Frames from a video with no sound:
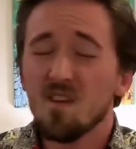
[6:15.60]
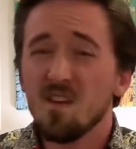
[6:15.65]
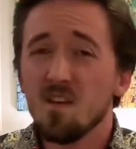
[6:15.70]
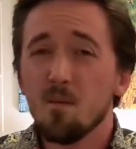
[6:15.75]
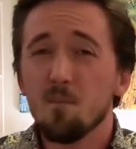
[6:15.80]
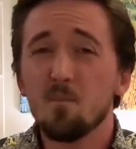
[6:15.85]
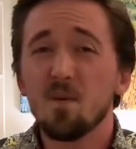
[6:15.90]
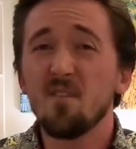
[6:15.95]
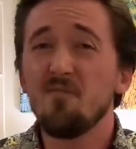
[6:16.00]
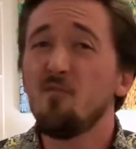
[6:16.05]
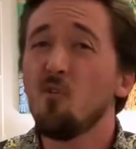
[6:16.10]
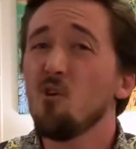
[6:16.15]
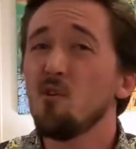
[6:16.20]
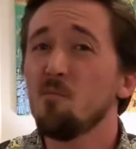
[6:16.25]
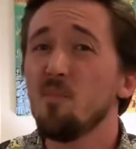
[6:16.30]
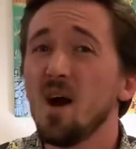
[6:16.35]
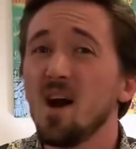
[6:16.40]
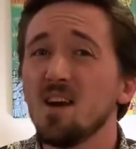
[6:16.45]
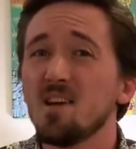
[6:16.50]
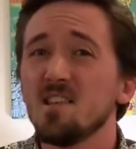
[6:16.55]
Before
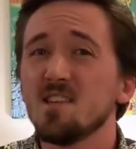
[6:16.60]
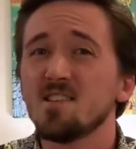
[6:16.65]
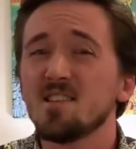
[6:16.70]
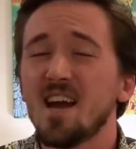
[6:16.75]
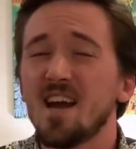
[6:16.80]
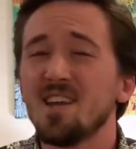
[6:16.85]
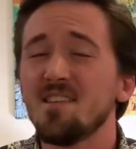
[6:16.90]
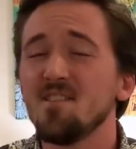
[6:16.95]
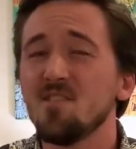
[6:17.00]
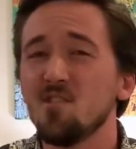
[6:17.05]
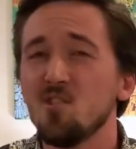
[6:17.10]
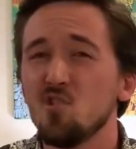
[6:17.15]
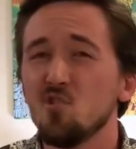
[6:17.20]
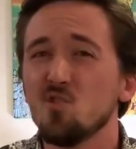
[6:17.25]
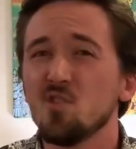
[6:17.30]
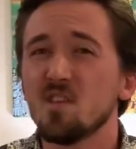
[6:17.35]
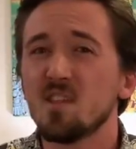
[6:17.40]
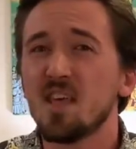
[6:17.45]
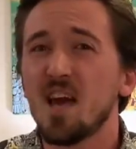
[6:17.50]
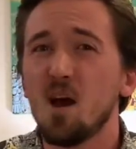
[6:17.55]
buying this, I knew
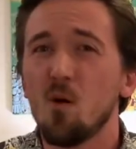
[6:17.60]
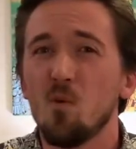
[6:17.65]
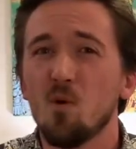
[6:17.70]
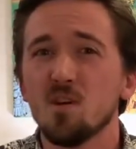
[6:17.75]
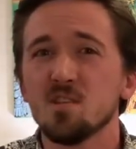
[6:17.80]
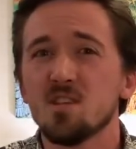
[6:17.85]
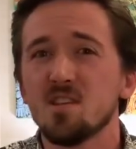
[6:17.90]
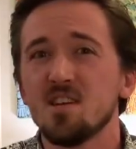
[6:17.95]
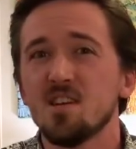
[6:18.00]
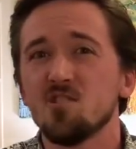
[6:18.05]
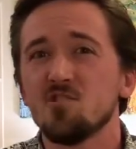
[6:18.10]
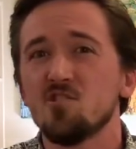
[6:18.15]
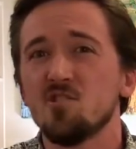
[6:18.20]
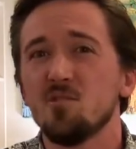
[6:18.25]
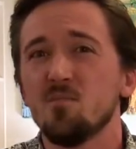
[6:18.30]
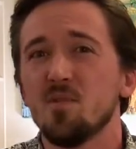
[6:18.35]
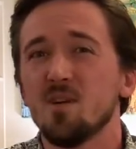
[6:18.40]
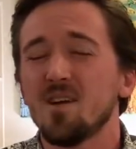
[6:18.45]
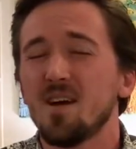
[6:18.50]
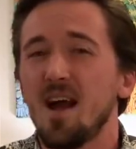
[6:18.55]
that that was an issue,
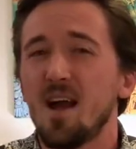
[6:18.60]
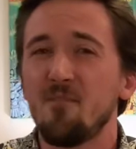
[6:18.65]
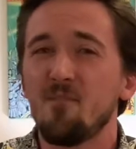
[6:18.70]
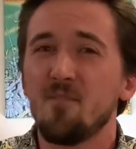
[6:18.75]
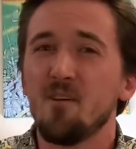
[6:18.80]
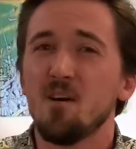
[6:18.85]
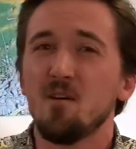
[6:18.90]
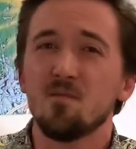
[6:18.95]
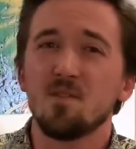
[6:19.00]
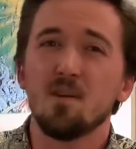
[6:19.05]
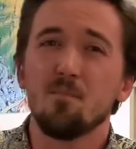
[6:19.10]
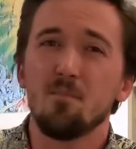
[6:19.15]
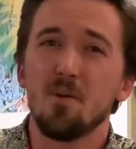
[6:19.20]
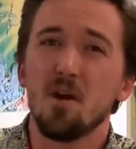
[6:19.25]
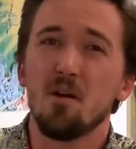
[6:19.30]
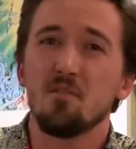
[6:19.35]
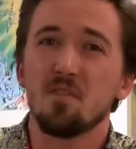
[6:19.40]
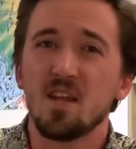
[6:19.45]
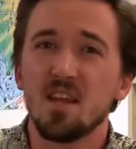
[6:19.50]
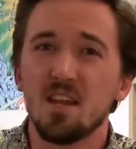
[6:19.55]
but I felt
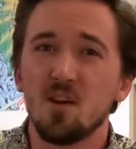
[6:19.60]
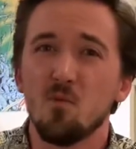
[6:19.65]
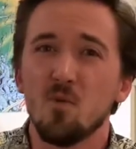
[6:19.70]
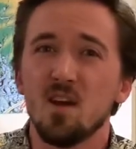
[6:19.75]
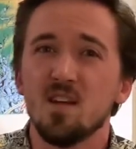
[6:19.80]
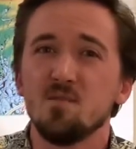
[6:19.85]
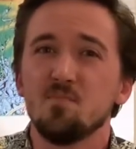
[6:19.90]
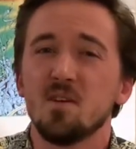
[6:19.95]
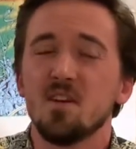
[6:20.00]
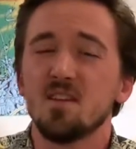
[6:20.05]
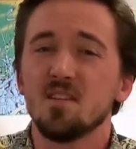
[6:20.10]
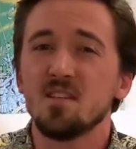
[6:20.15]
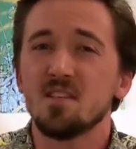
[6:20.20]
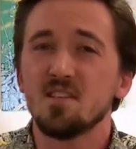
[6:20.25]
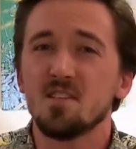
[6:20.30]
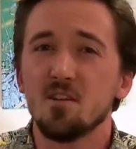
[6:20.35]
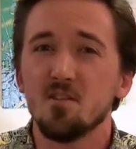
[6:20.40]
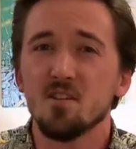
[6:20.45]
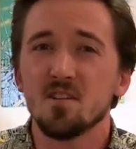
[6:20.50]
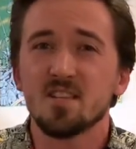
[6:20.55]
compelled anyways because it's
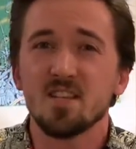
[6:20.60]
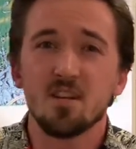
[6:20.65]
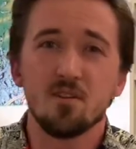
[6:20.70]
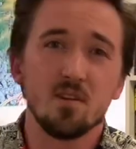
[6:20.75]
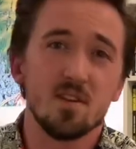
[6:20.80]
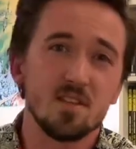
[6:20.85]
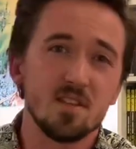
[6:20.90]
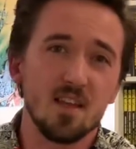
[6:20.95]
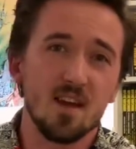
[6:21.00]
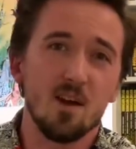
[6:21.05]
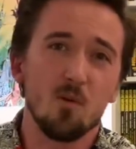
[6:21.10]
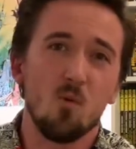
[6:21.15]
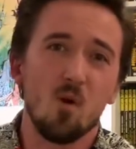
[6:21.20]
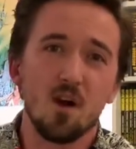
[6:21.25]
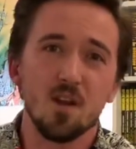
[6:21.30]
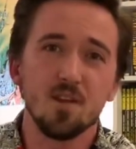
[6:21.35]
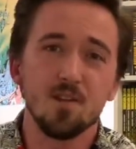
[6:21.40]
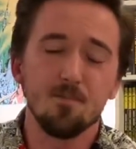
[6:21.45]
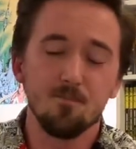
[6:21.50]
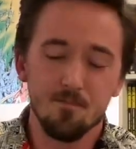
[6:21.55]
still a series that I
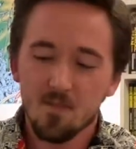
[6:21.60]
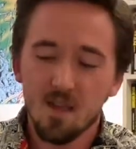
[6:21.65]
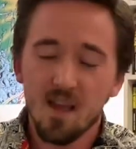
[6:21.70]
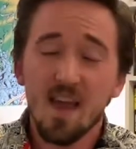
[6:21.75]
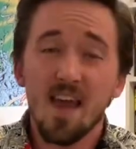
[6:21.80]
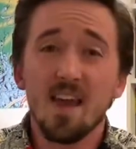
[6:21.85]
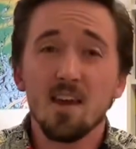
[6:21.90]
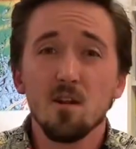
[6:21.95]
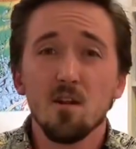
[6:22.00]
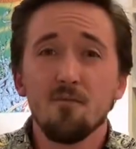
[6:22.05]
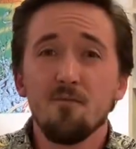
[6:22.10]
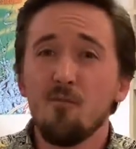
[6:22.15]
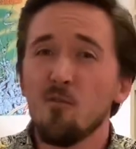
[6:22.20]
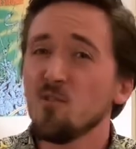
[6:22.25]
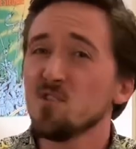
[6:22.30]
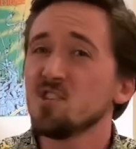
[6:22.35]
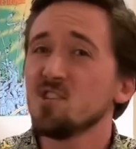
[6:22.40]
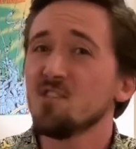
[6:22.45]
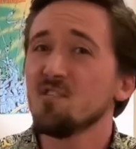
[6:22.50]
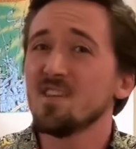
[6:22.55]
wanted. And
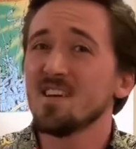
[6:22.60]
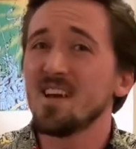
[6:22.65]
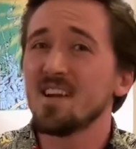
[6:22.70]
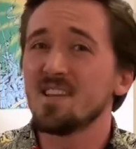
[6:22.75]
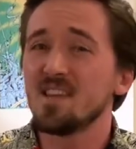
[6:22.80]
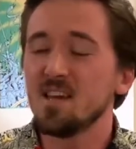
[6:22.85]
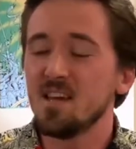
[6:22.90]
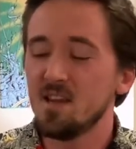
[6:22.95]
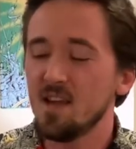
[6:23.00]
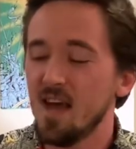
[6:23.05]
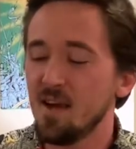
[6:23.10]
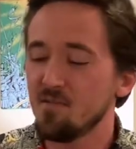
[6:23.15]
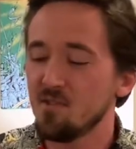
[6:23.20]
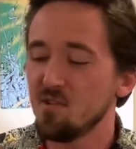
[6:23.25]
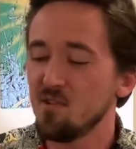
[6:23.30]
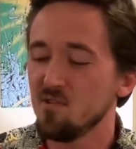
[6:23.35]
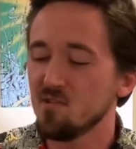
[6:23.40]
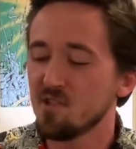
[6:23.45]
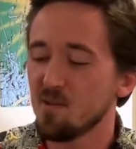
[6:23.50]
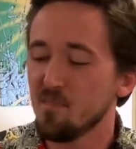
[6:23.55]
unfortunately, I did have to
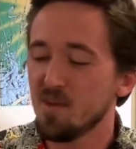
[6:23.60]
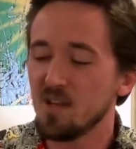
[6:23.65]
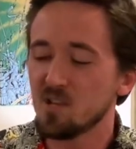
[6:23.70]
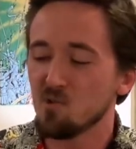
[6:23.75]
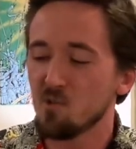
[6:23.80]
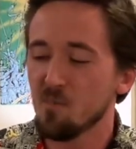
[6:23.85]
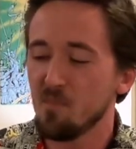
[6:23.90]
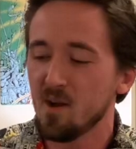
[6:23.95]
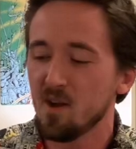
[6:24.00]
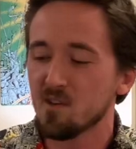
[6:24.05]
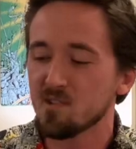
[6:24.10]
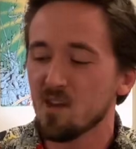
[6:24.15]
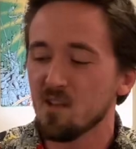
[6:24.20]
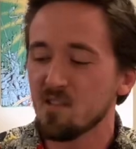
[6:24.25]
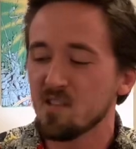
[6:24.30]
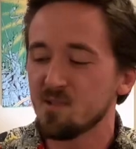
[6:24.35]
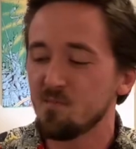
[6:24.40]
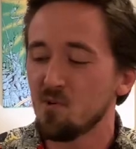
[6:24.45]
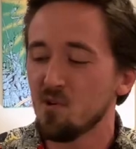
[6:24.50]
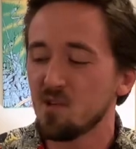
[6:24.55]
do some major repairs on
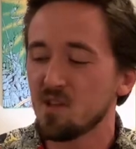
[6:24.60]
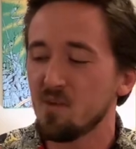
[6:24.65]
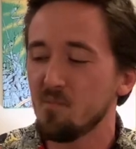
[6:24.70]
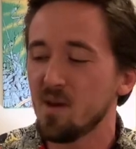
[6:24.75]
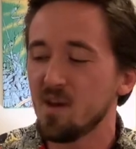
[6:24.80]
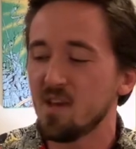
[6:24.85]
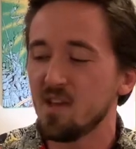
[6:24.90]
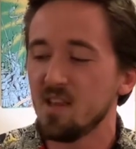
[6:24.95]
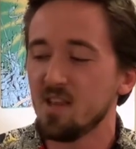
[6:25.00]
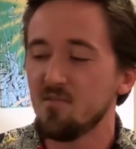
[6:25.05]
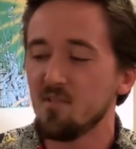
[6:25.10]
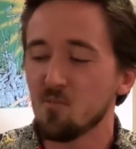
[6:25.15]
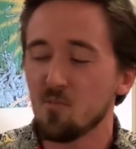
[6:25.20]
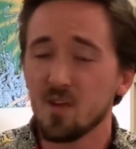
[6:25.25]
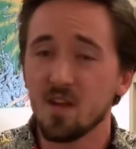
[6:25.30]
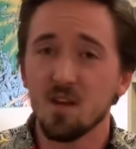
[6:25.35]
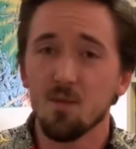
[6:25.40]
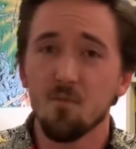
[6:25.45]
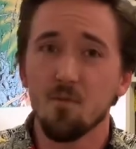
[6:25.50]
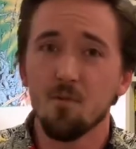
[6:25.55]
this book to make it even
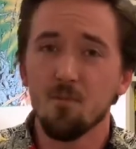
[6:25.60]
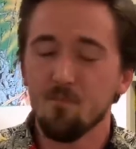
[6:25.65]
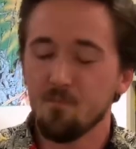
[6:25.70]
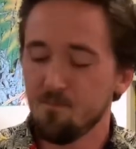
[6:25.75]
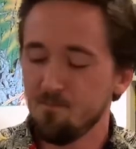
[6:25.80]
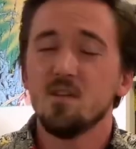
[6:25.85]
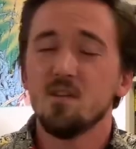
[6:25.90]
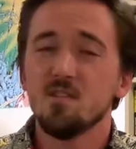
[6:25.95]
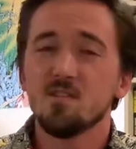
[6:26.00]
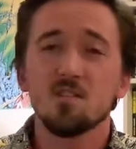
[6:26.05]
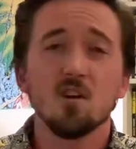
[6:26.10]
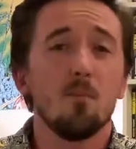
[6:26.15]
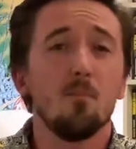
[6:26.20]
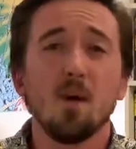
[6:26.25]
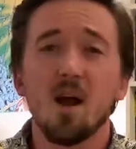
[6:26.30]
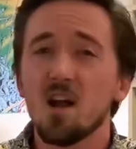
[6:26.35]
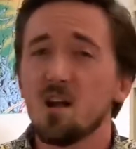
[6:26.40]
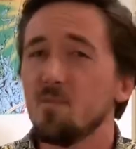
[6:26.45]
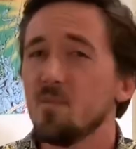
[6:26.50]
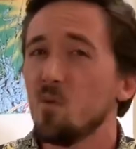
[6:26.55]
readable. So
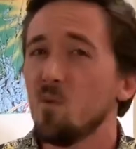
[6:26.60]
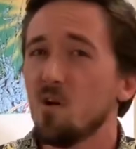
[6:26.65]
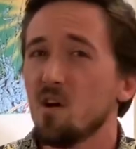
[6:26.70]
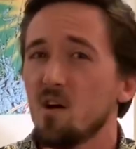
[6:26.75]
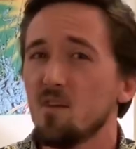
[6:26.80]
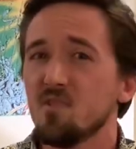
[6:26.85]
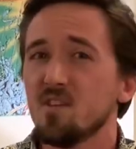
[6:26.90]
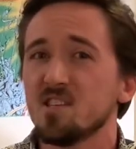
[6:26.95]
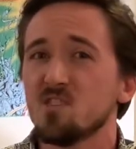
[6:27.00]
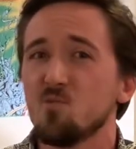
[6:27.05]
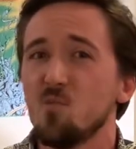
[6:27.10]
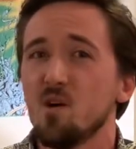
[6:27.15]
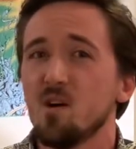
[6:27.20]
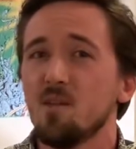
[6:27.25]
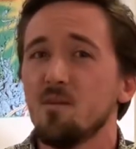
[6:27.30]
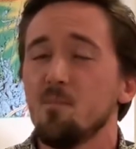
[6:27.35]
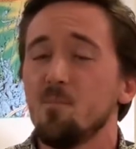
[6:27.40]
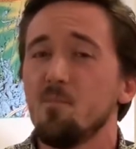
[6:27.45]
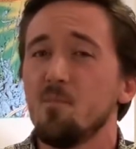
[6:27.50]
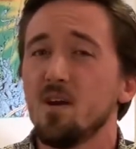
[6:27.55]
buyer beware on this
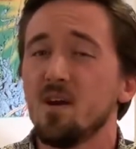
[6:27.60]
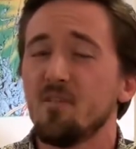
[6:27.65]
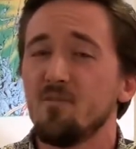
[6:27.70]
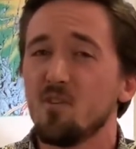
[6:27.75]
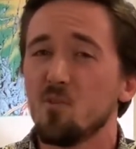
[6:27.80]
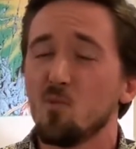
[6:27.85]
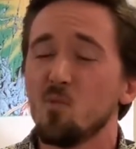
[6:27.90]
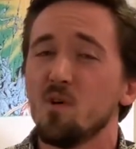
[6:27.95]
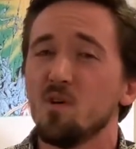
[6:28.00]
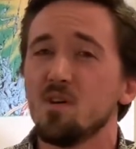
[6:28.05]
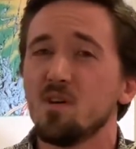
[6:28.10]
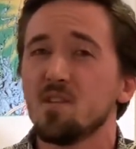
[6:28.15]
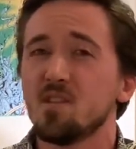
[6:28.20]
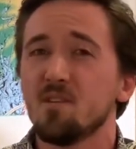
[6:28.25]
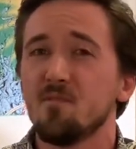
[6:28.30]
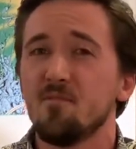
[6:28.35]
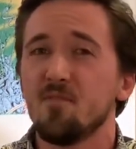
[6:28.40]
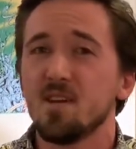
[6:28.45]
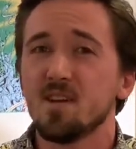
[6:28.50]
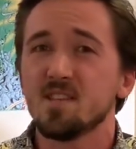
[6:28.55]
one, but if you're willing to
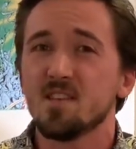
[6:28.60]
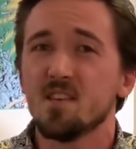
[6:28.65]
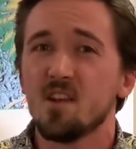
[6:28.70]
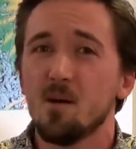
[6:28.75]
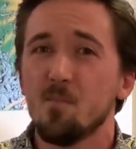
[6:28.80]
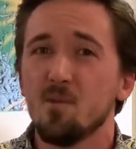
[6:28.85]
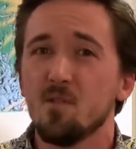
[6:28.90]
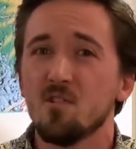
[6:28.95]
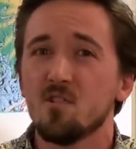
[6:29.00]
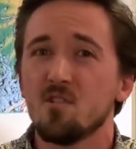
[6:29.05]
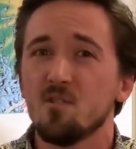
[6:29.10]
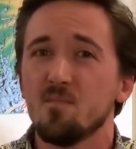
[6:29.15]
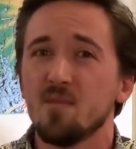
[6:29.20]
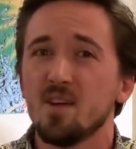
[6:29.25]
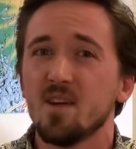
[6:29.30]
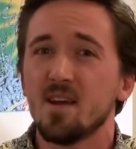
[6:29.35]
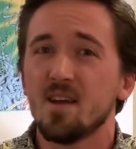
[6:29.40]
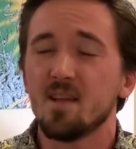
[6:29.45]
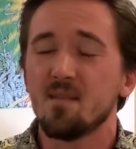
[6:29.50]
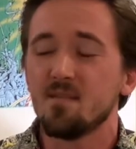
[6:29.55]
fix it up a little
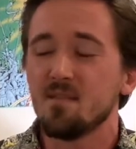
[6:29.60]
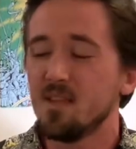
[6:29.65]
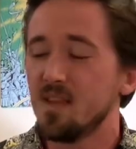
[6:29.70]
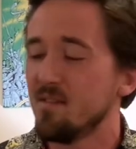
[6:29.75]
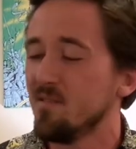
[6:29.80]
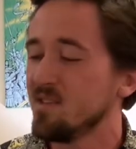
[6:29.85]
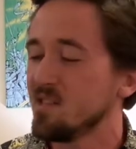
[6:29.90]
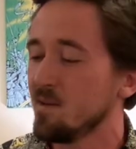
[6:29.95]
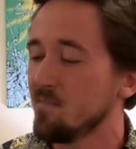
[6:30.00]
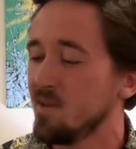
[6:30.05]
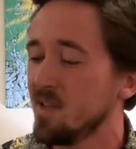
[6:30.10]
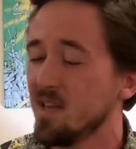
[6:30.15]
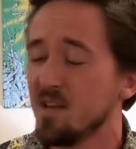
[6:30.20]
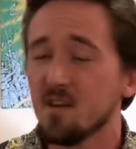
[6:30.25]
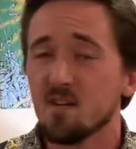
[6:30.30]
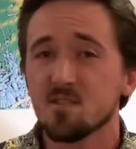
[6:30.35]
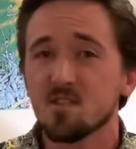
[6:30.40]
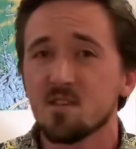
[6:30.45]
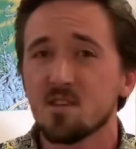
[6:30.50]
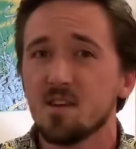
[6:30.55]
bit and give it some
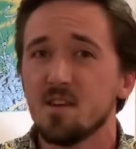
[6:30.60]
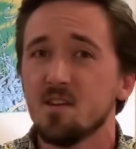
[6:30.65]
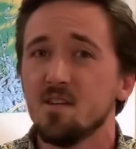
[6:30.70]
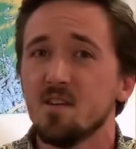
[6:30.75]
TLC,